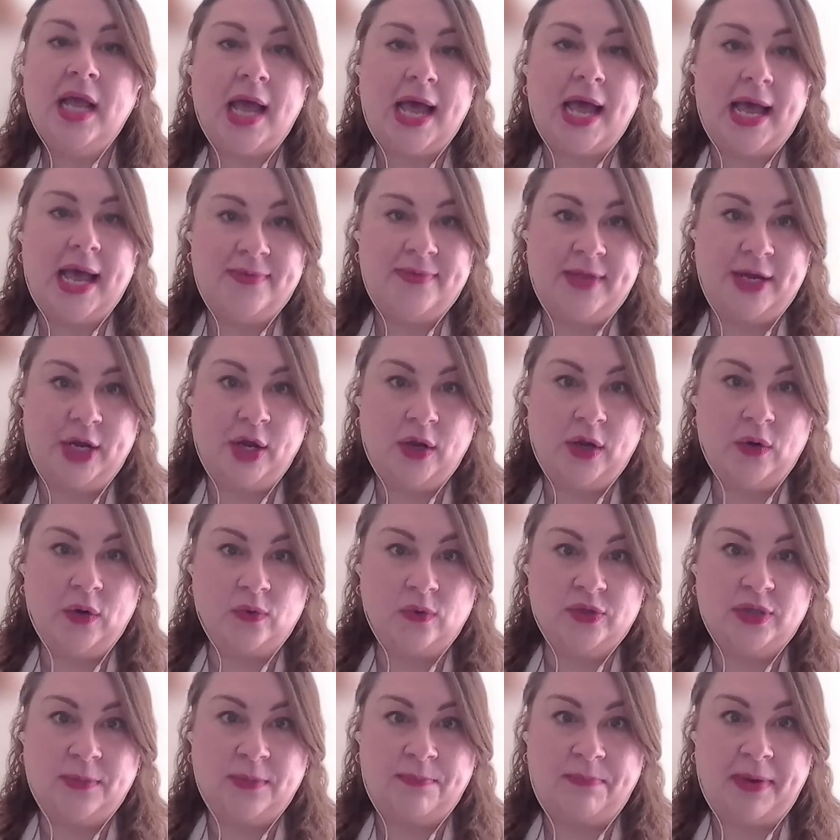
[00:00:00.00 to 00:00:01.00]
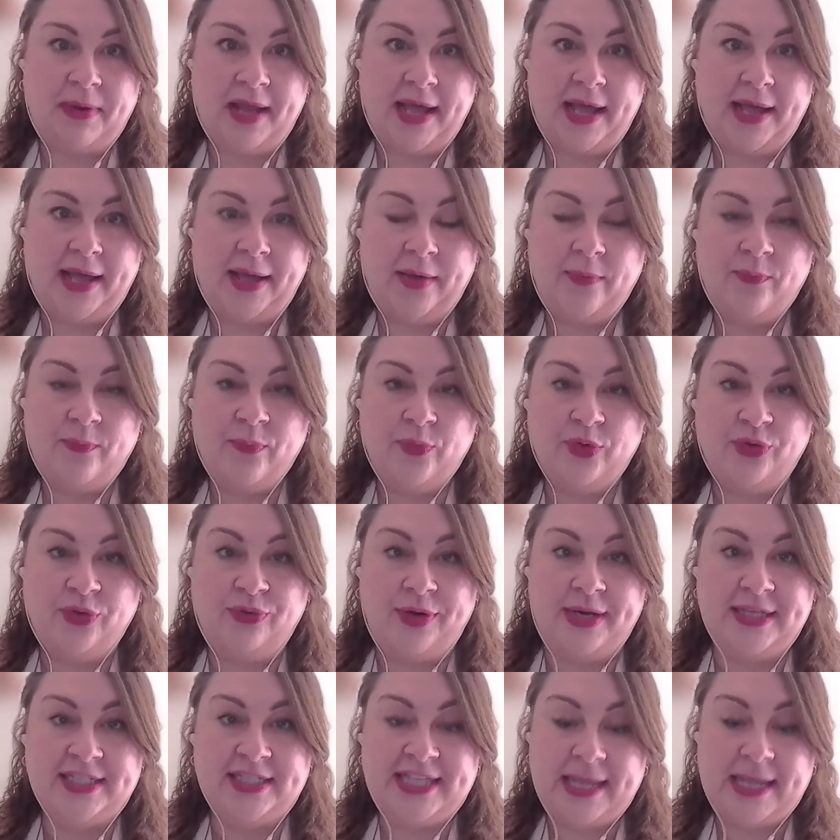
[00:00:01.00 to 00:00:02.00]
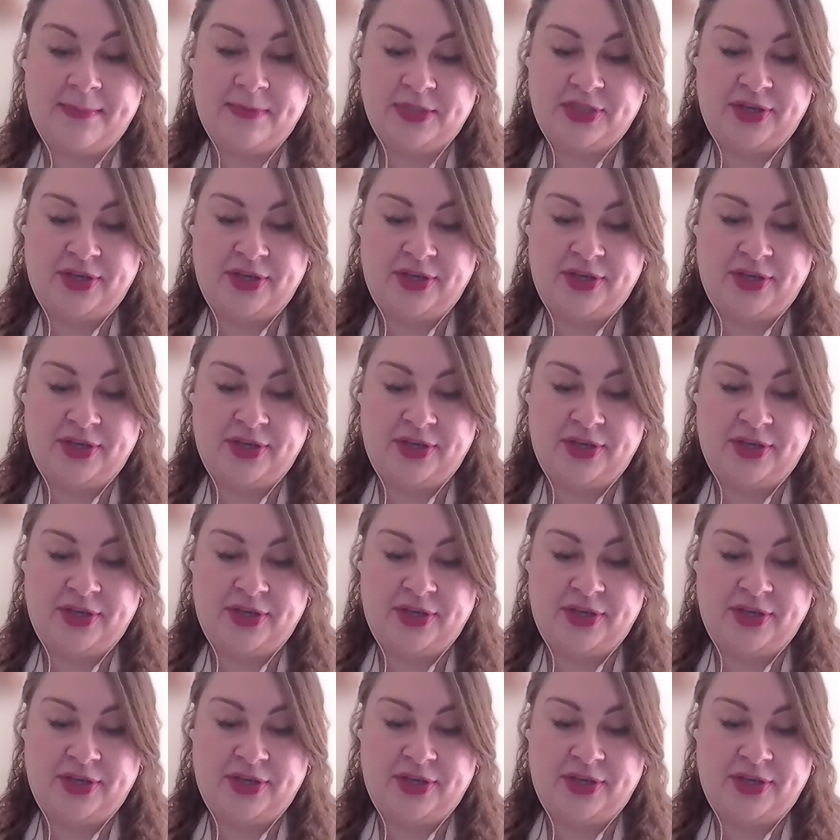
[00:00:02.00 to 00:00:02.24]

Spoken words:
Then you can also apply with reinstatement.